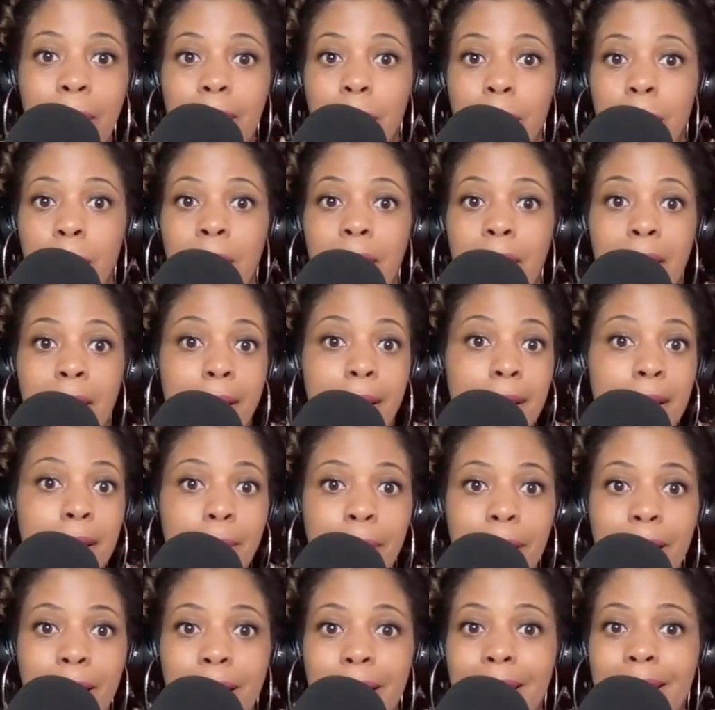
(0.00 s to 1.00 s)
about to be my
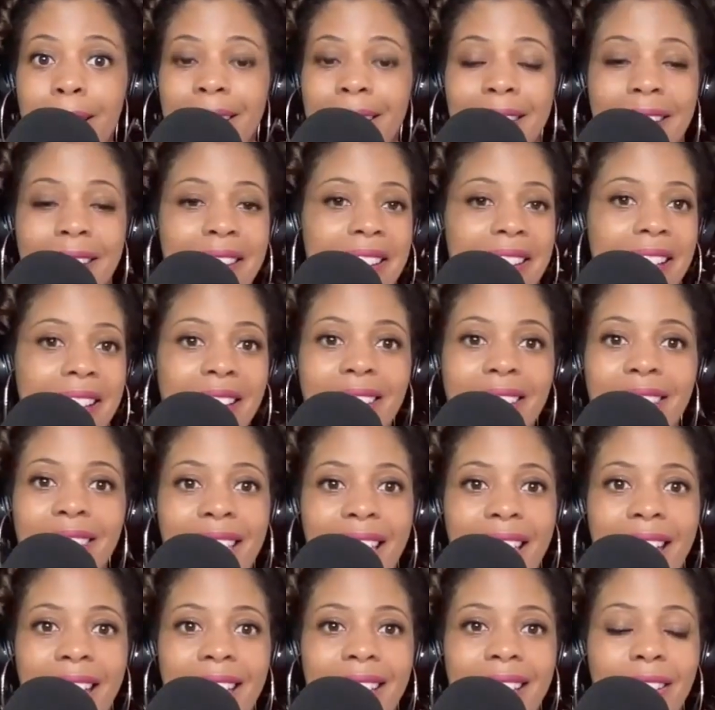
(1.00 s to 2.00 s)
husband, none
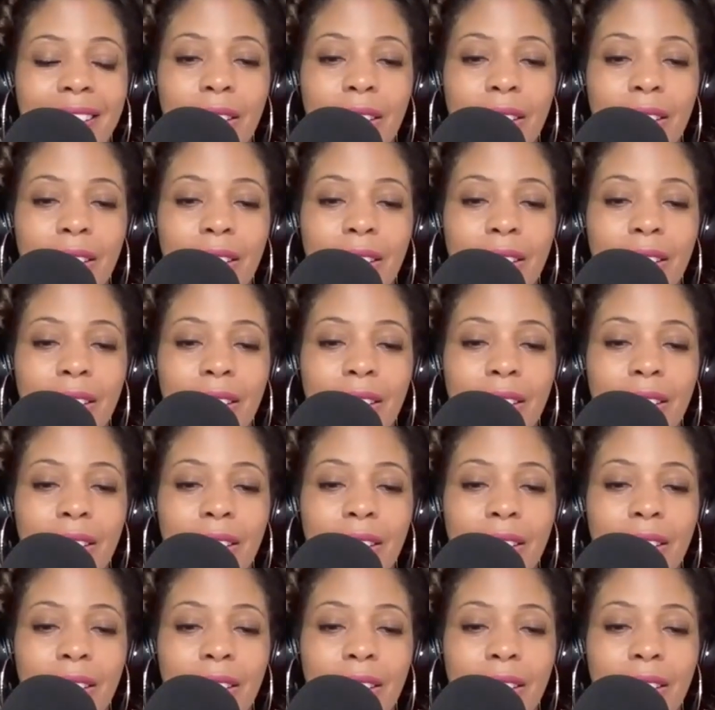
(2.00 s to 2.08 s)
of that.